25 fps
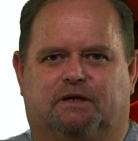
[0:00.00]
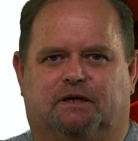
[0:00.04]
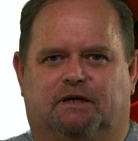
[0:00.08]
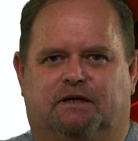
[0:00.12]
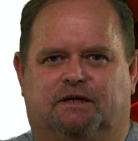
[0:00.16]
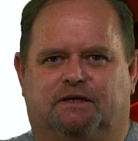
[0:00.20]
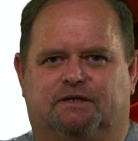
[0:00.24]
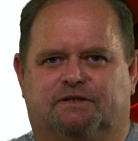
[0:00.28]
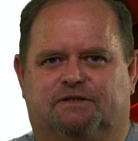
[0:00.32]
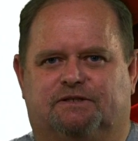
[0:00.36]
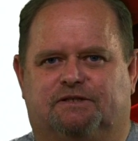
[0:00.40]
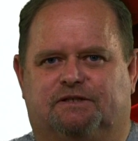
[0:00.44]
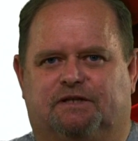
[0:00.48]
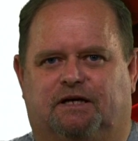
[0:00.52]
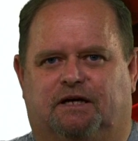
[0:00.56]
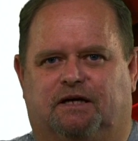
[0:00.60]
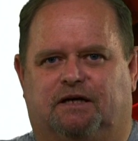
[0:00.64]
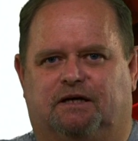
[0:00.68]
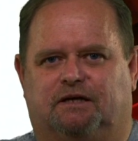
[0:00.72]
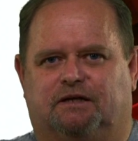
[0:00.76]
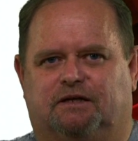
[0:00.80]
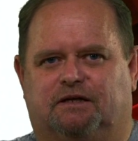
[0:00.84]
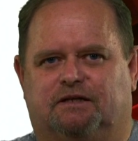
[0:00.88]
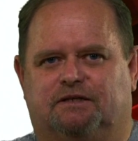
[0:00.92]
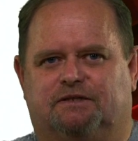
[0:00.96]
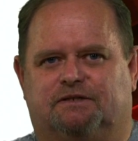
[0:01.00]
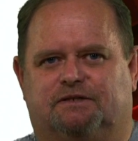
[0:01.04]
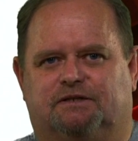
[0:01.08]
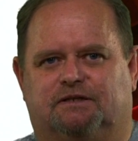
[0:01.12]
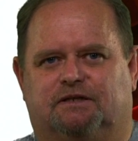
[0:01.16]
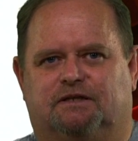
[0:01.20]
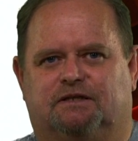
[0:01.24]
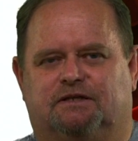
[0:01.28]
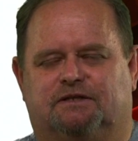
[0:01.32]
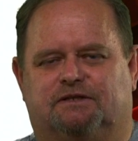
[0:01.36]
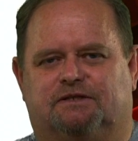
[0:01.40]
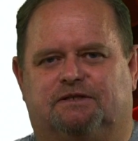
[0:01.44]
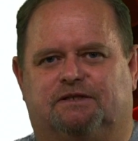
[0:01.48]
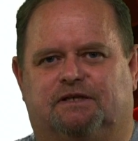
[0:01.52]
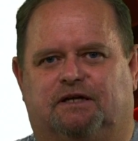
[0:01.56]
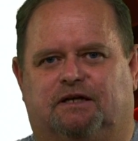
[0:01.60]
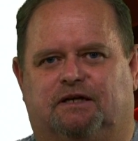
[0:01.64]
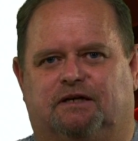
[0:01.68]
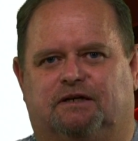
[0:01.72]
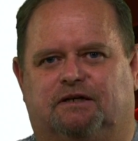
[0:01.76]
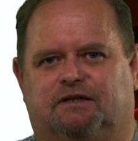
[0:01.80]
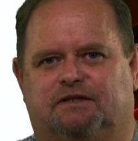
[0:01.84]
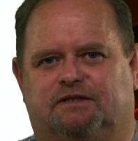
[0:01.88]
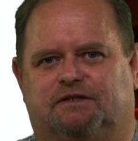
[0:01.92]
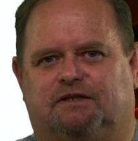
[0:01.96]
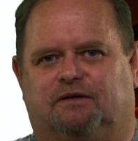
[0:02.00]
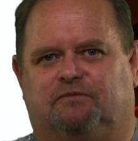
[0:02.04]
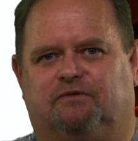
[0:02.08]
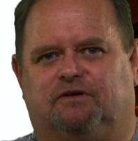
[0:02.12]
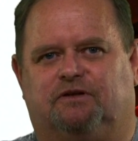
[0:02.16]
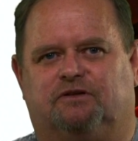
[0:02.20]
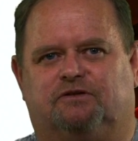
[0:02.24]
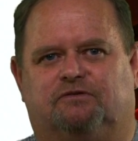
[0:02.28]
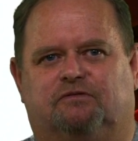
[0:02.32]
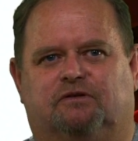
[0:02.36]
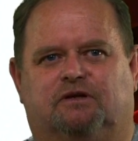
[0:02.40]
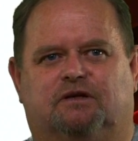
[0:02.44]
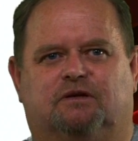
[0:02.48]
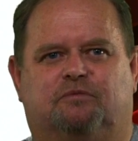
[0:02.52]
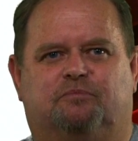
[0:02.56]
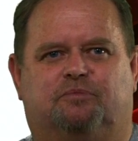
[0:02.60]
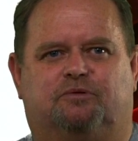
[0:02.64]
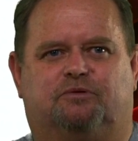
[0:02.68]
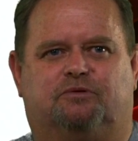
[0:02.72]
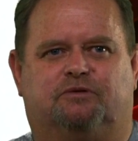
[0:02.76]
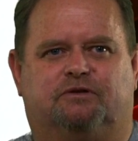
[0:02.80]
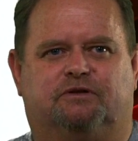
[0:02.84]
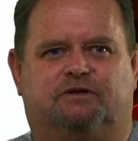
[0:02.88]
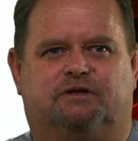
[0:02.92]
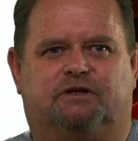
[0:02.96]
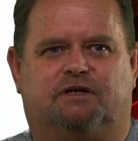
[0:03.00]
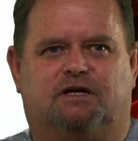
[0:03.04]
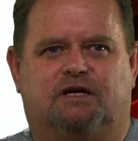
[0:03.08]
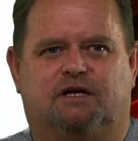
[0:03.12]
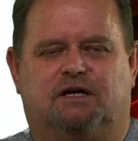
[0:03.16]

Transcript: is something that's really important.